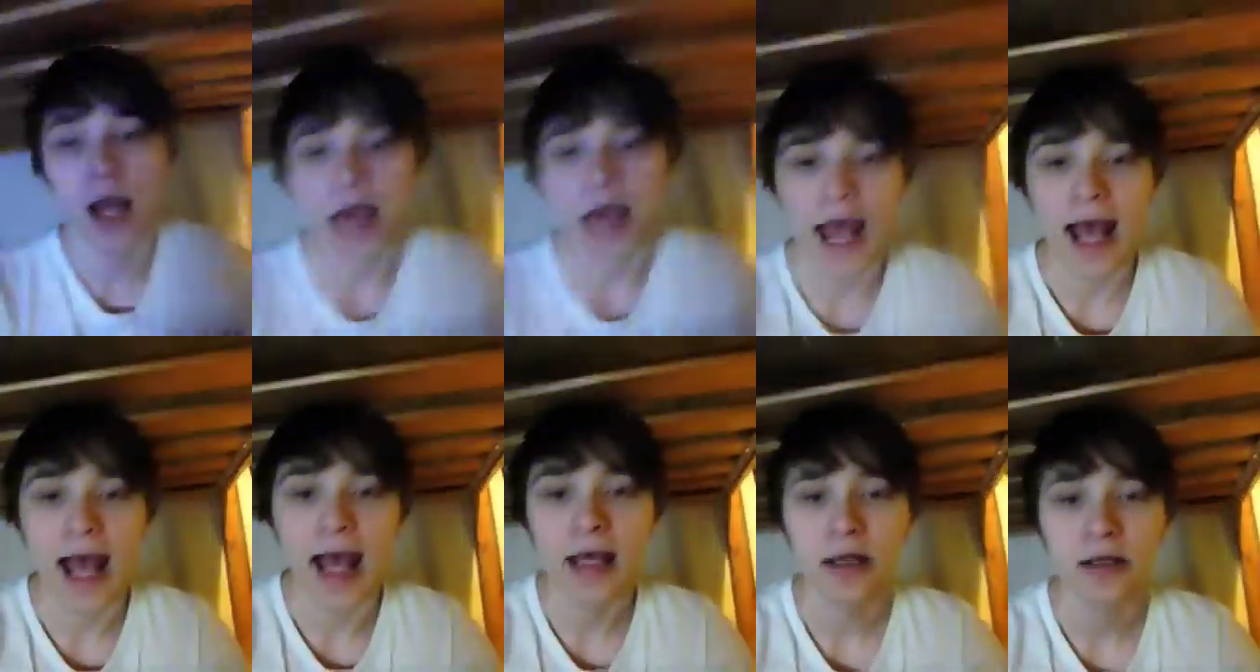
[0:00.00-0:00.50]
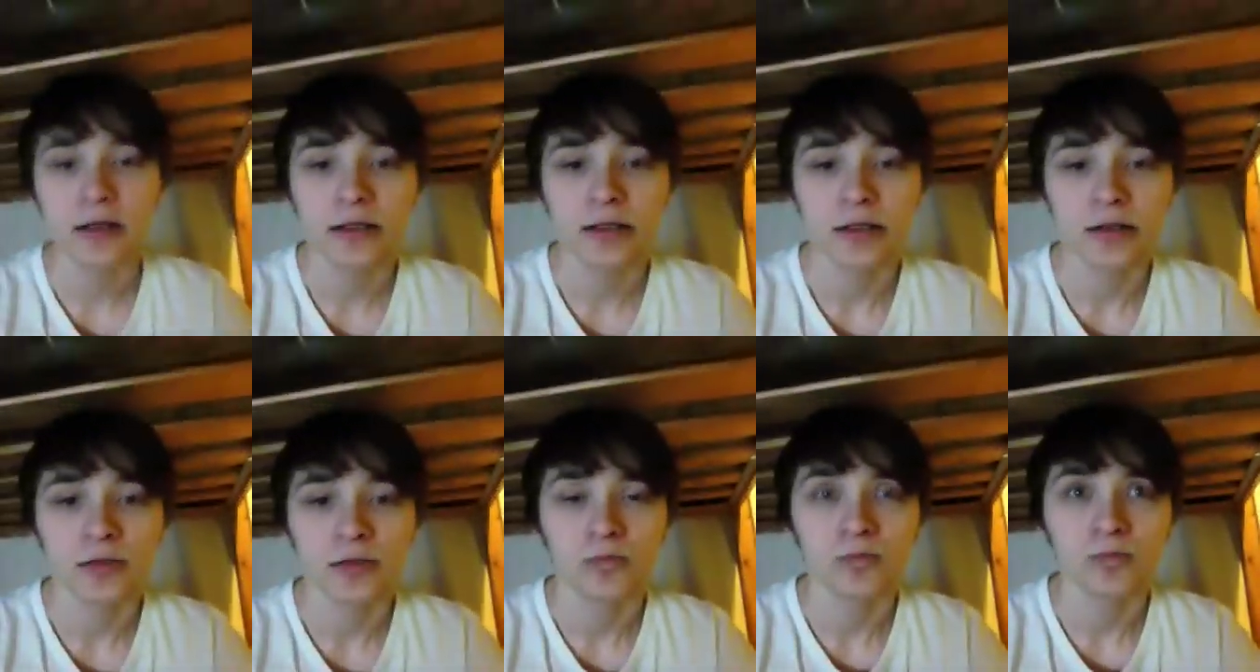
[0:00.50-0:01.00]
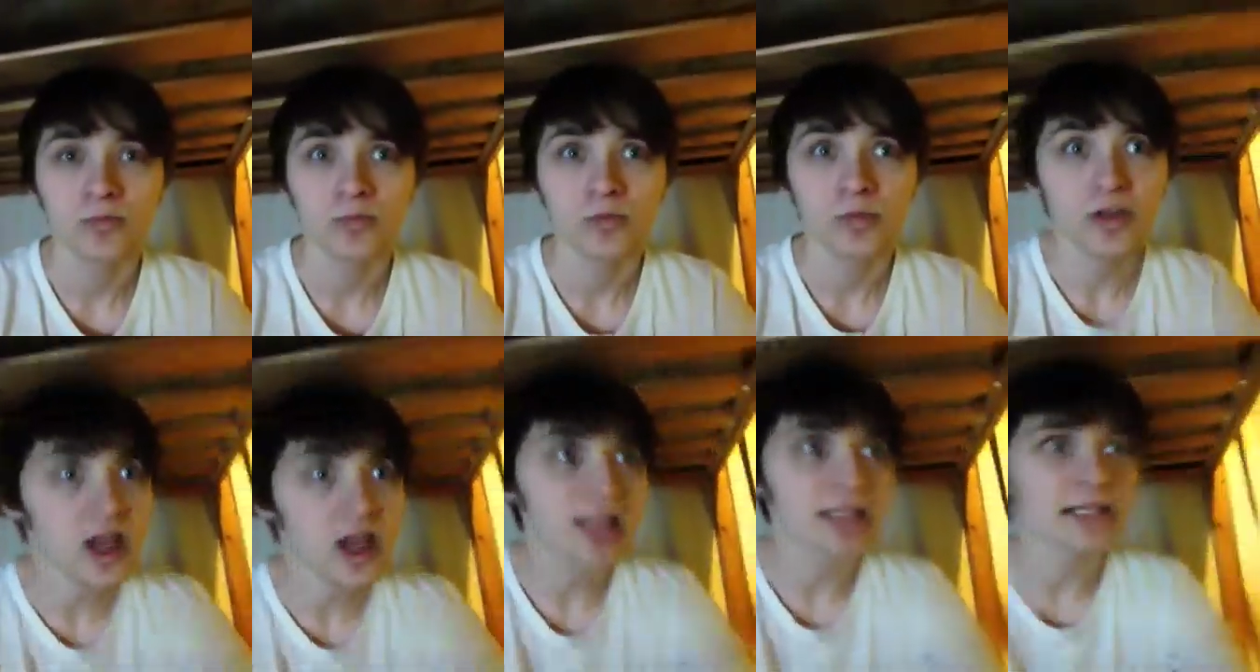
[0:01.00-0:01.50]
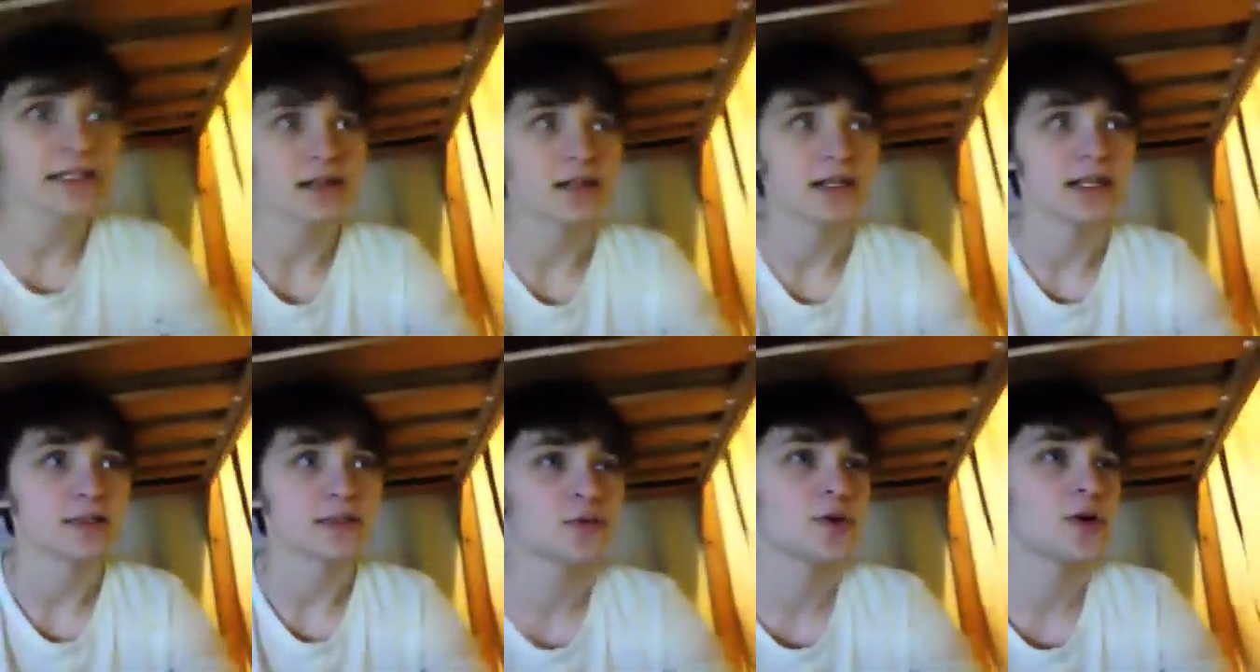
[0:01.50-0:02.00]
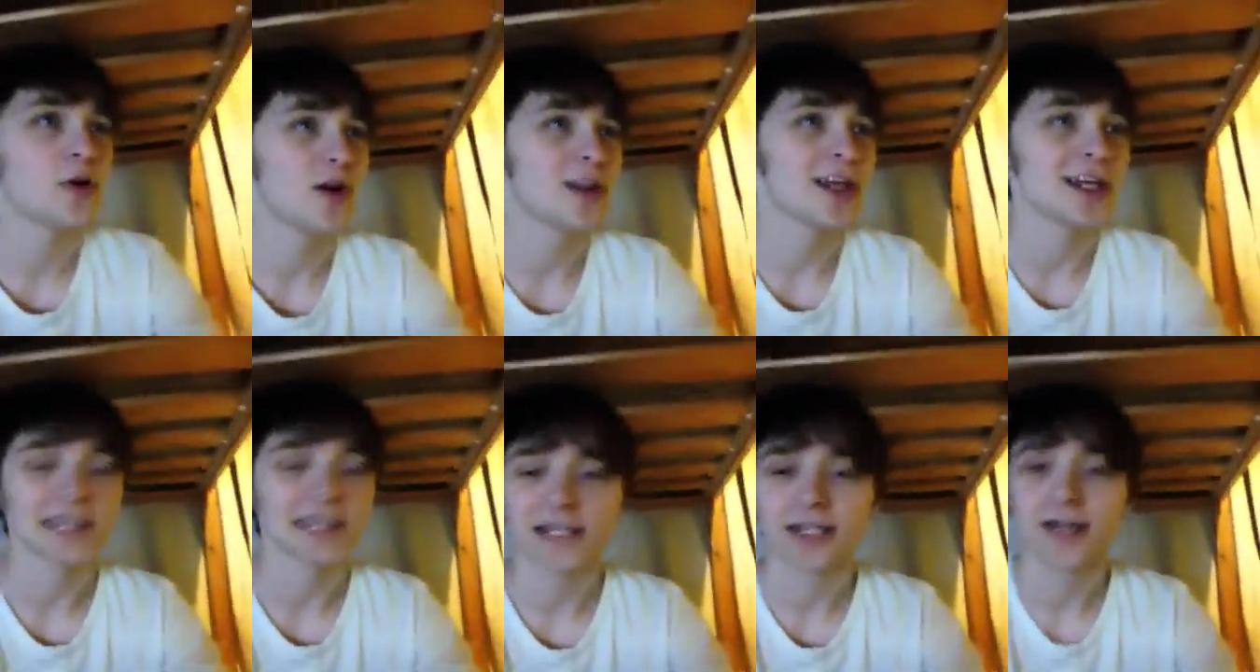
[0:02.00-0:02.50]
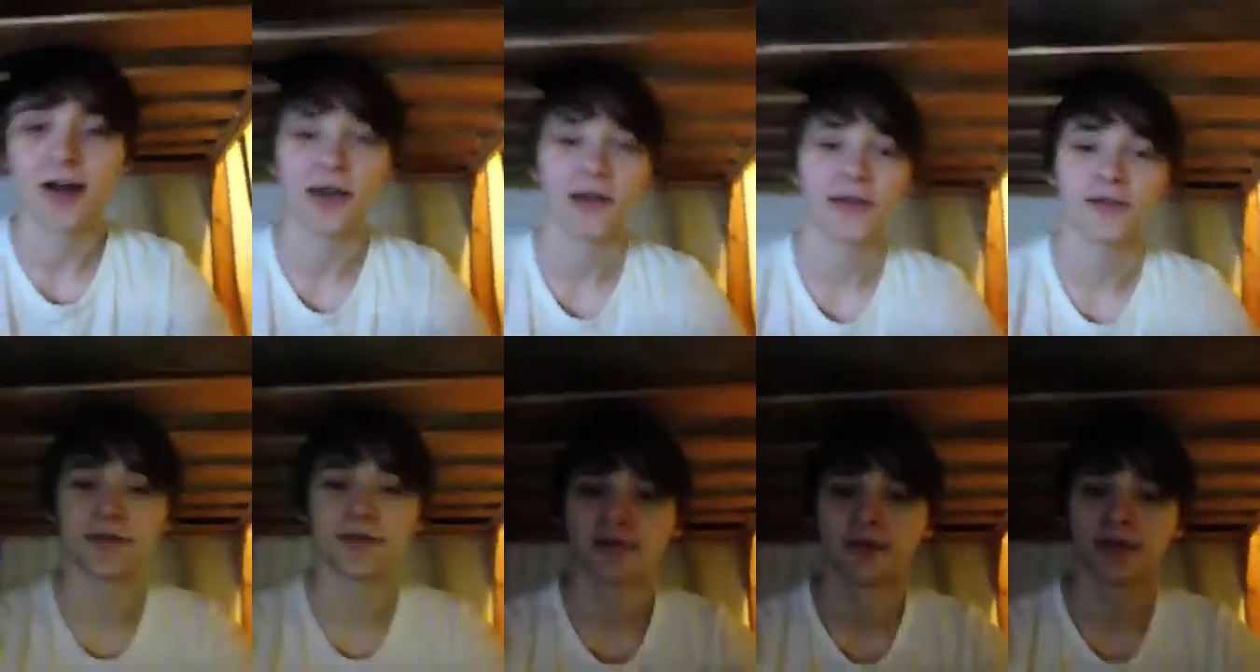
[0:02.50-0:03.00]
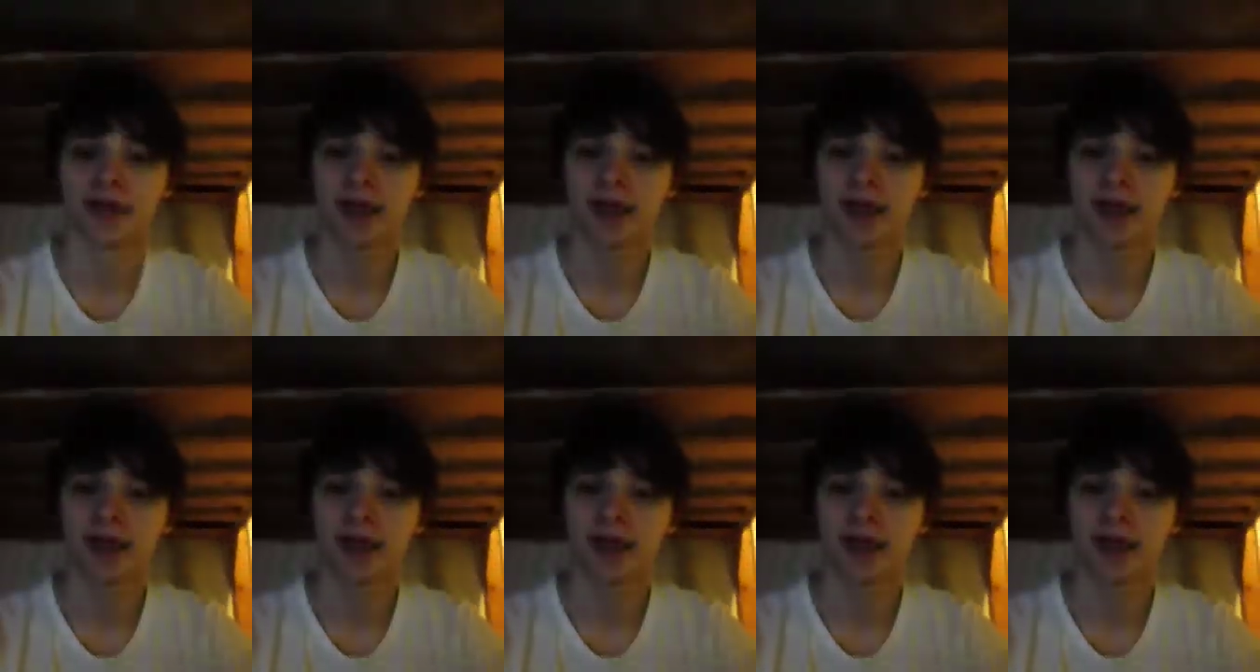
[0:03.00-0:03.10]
And we like these ideas. We quite like the kind of